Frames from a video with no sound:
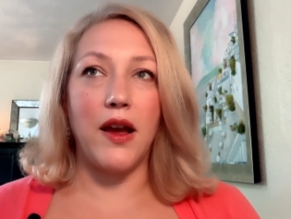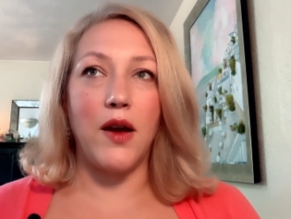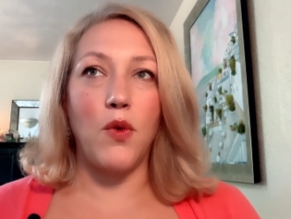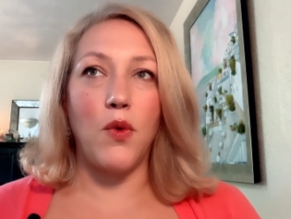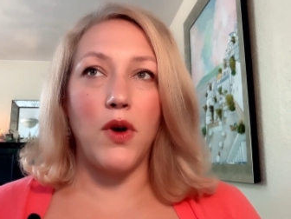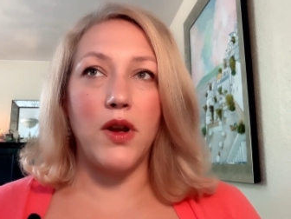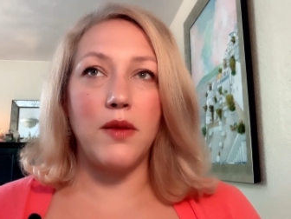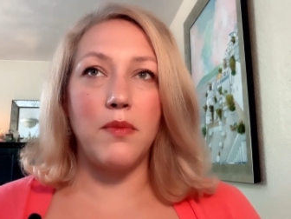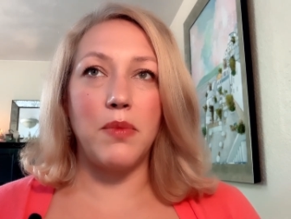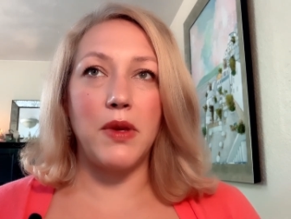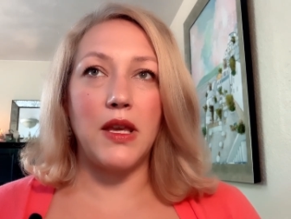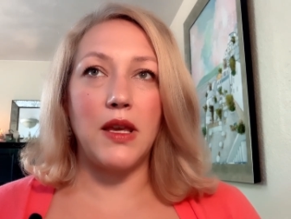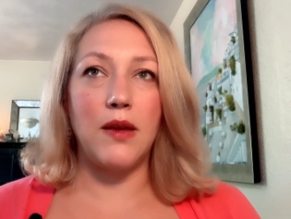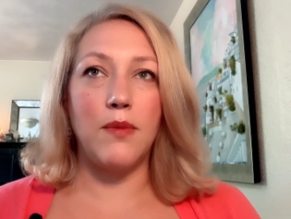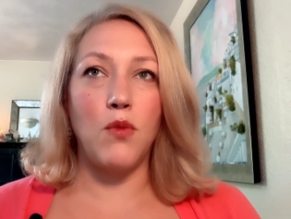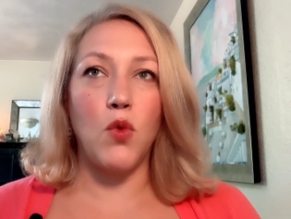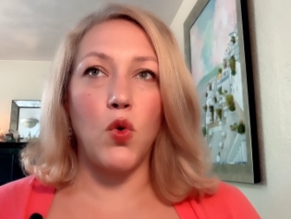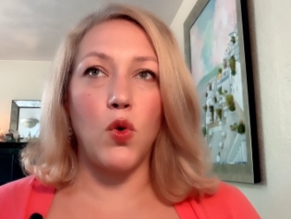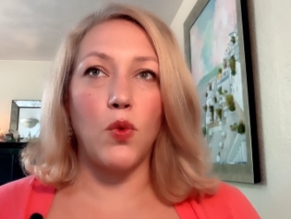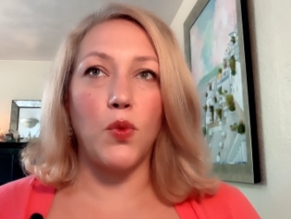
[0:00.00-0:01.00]
I want to be
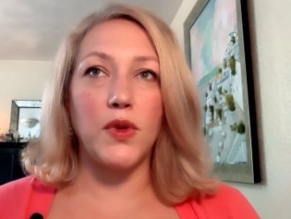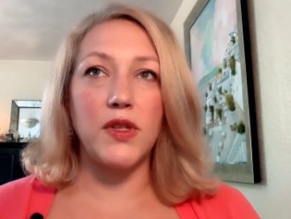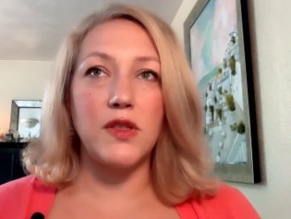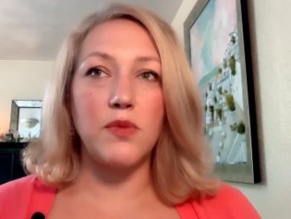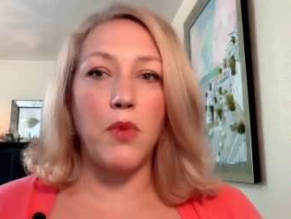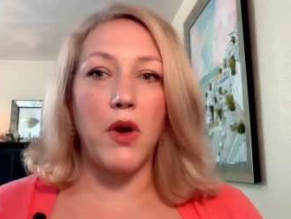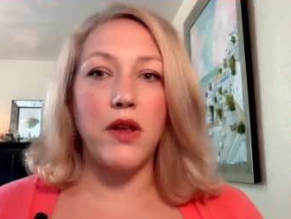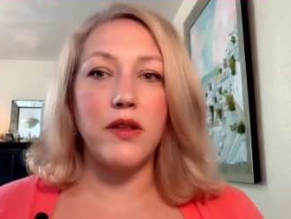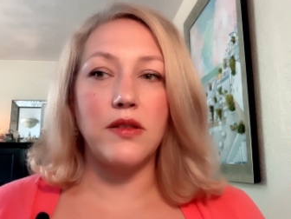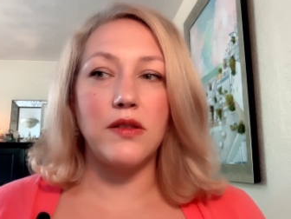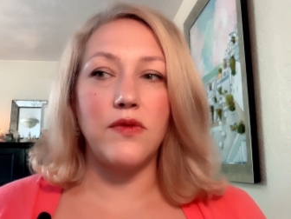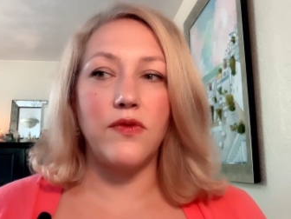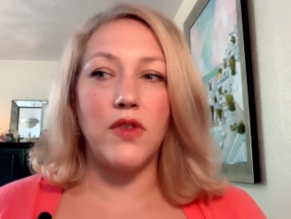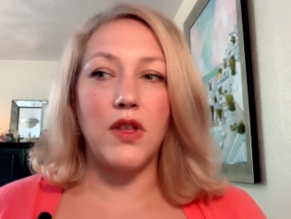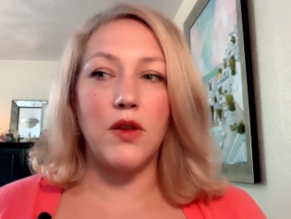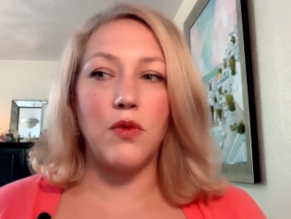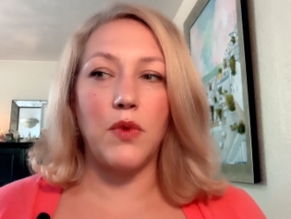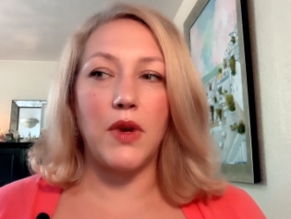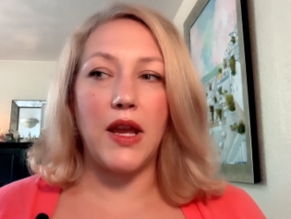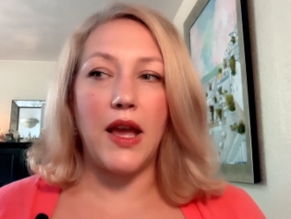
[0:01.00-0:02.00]
more responsive
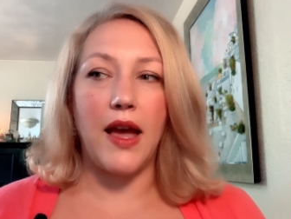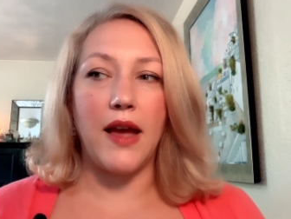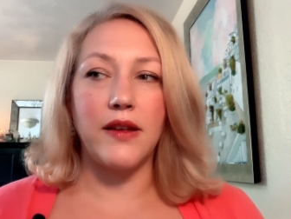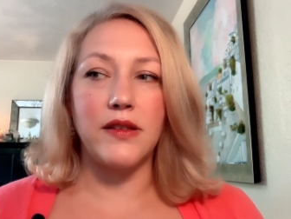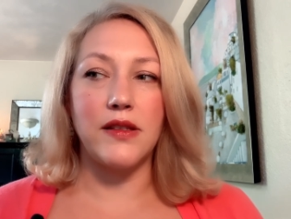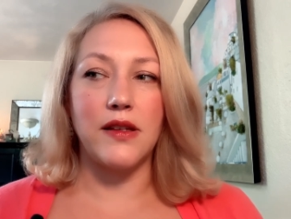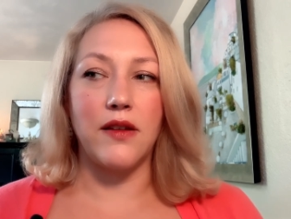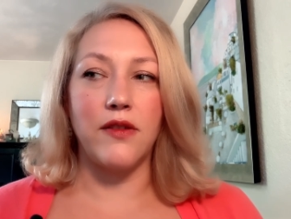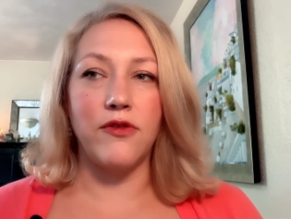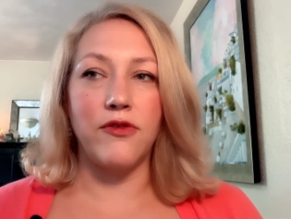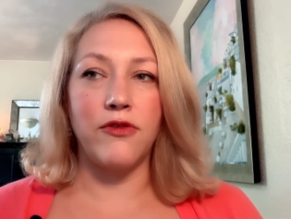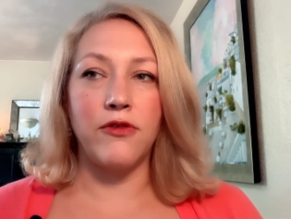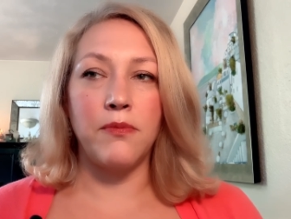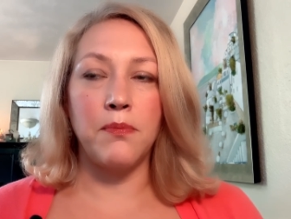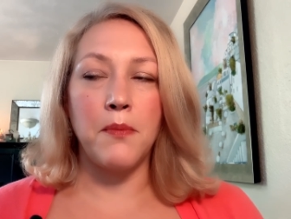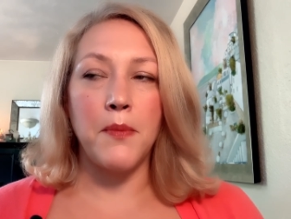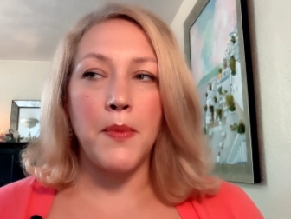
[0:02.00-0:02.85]
than reactive.